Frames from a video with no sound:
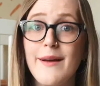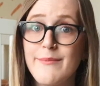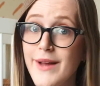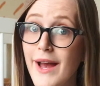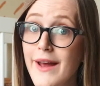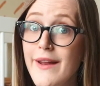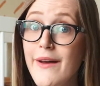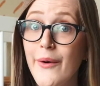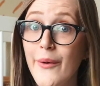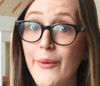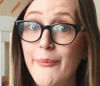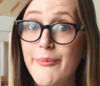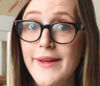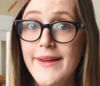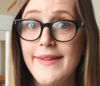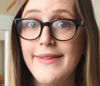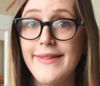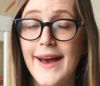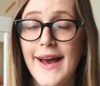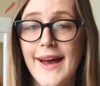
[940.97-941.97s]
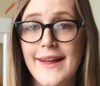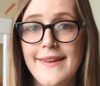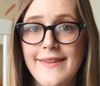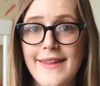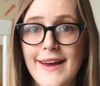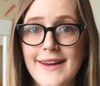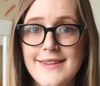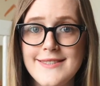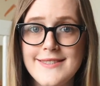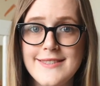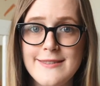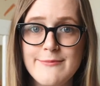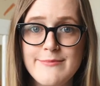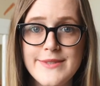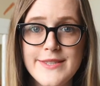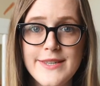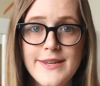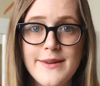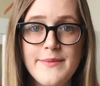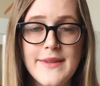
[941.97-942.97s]
I'm kind of hoping that that
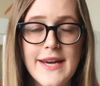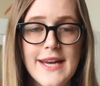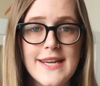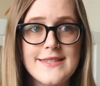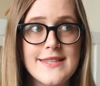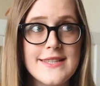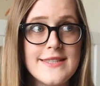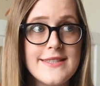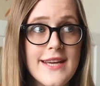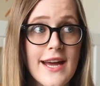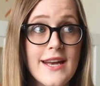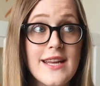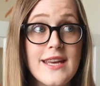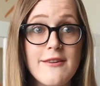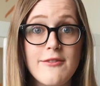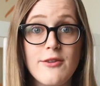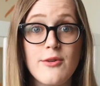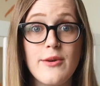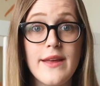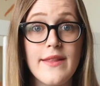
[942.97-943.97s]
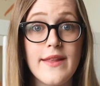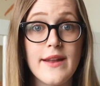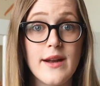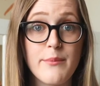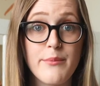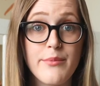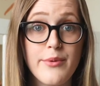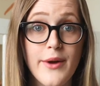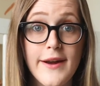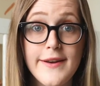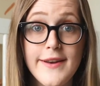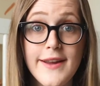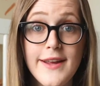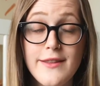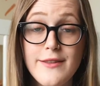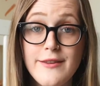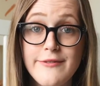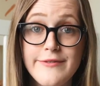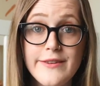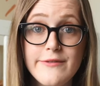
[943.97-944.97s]
symptom that is a dead giveaway that I'm pregnant
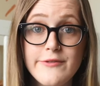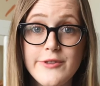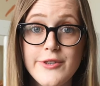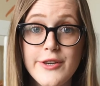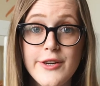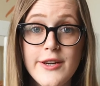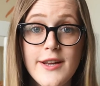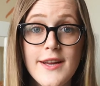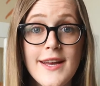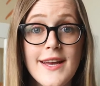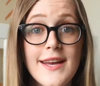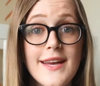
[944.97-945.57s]
in the future